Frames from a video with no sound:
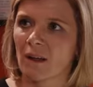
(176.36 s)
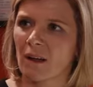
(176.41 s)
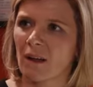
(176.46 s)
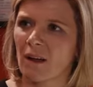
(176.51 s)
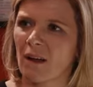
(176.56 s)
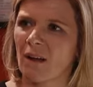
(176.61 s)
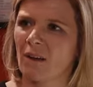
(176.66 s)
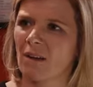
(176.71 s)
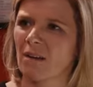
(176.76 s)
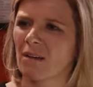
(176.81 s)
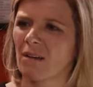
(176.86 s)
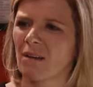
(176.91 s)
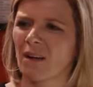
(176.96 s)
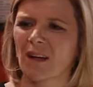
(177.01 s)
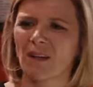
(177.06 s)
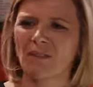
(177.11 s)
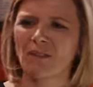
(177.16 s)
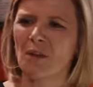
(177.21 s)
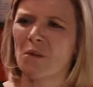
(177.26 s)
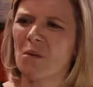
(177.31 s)
Oh,
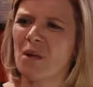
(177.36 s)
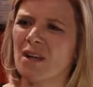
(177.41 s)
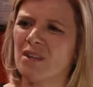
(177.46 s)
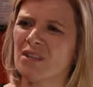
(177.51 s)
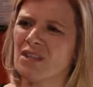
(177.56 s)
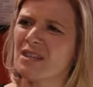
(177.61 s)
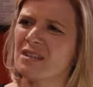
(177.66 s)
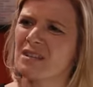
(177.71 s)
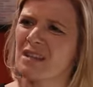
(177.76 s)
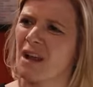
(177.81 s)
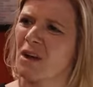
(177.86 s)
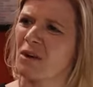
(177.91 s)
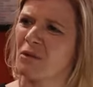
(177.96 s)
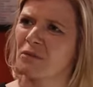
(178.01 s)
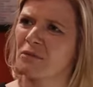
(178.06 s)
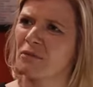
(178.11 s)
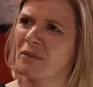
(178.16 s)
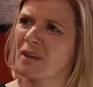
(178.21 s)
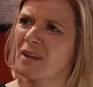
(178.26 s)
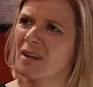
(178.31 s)
have you heard
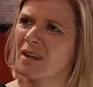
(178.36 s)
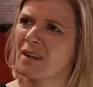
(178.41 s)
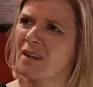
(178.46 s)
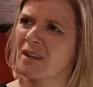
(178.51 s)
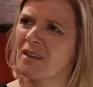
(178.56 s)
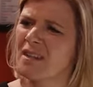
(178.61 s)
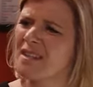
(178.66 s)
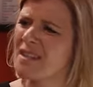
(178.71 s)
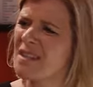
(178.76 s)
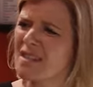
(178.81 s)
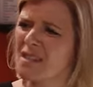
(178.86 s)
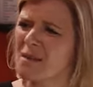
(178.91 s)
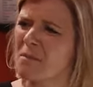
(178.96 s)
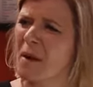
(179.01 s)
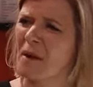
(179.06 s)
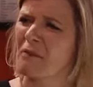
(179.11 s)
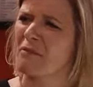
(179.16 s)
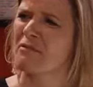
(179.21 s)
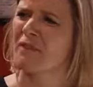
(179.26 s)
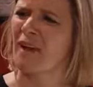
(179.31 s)
yourself? This isn't
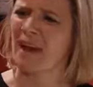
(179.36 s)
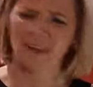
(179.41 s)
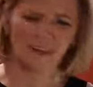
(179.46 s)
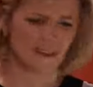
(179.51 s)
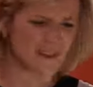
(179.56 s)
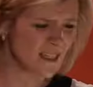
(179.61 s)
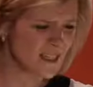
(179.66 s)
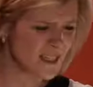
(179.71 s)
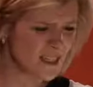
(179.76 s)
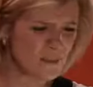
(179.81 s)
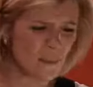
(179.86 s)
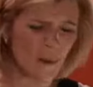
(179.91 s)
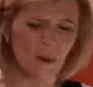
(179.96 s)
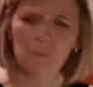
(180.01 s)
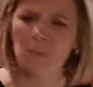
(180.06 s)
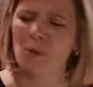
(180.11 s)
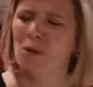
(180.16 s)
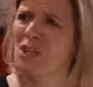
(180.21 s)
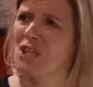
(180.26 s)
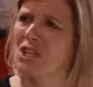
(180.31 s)
about fairness. This is
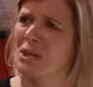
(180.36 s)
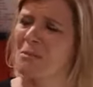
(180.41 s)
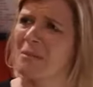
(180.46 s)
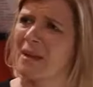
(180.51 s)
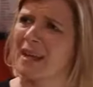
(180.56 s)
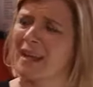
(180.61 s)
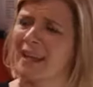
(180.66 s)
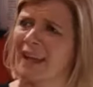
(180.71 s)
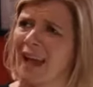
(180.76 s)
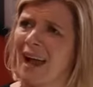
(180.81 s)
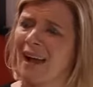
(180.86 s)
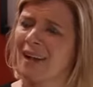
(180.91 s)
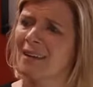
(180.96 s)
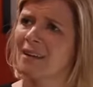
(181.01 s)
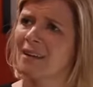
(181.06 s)
about punishing me and Cal.